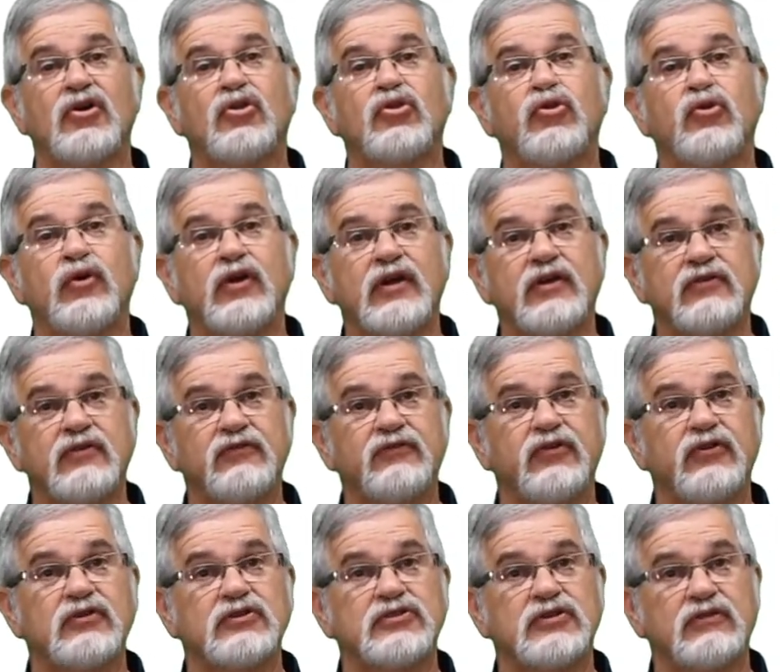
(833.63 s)
There is a
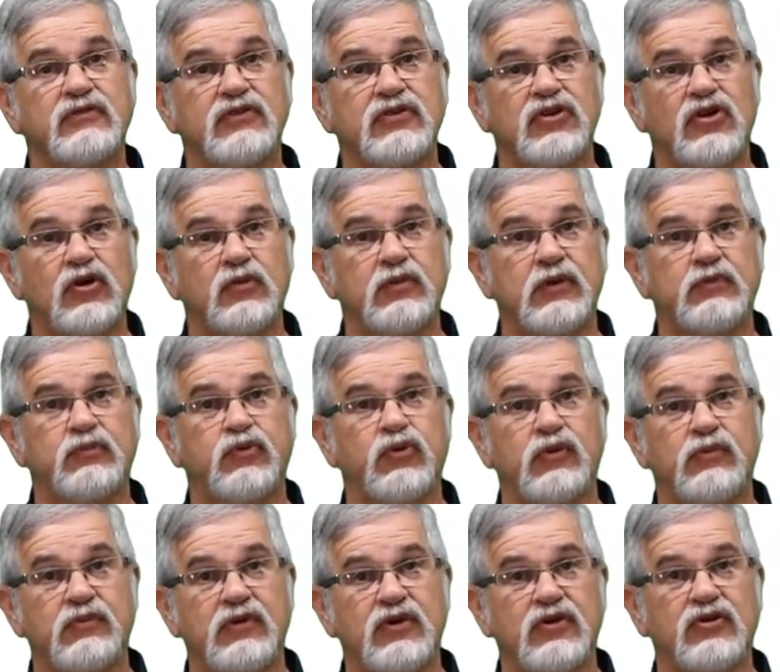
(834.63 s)
version of Adobe
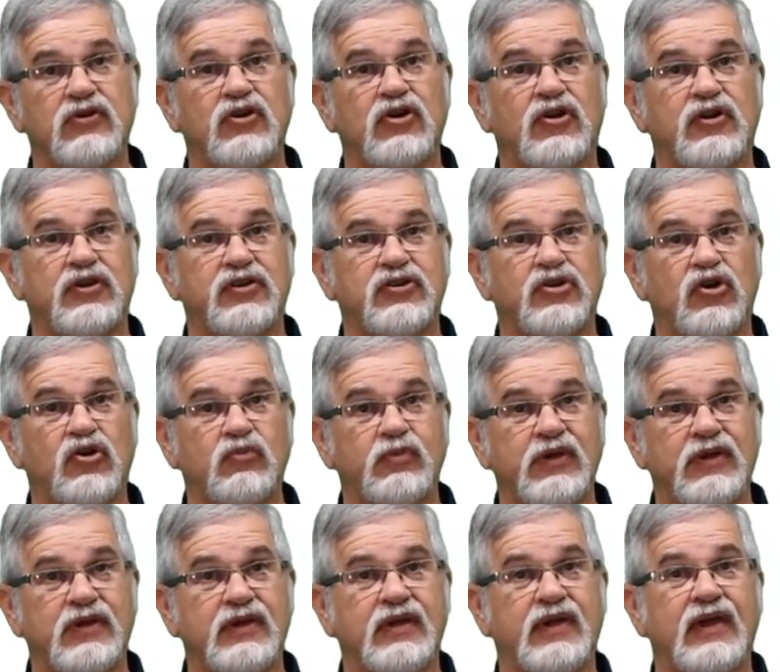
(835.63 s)
Premiere called
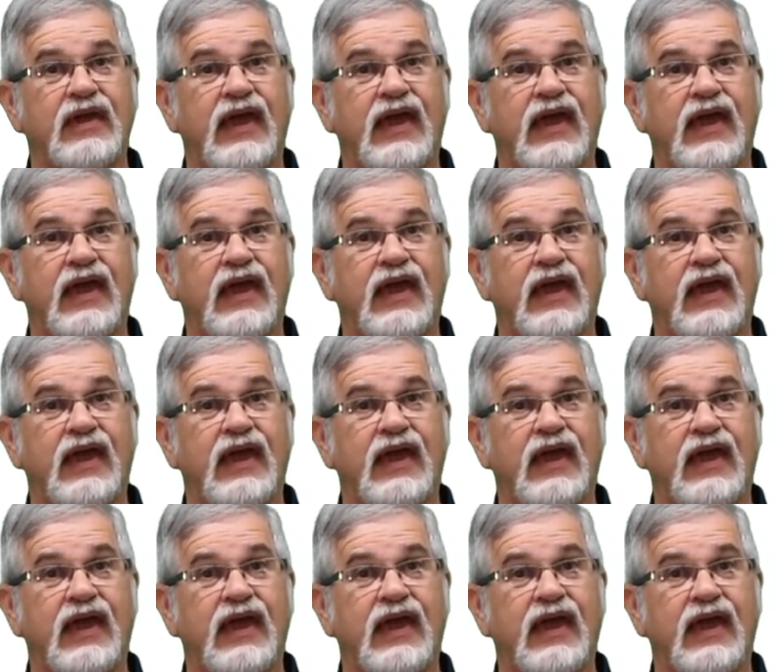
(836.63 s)
Adobe